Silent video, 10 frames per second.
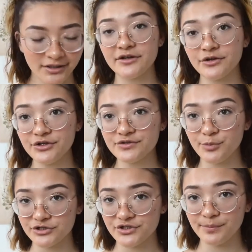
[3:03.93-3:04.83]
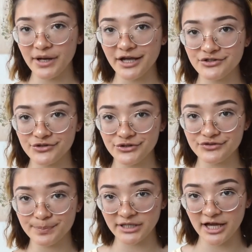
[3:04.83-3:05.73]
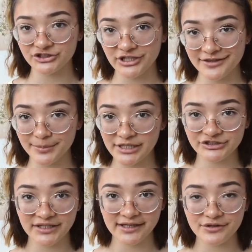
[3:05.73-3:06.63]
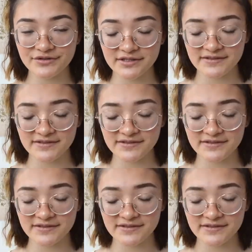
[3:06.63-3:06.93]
I don't use bronzer, but I do use blush, and the blush that I use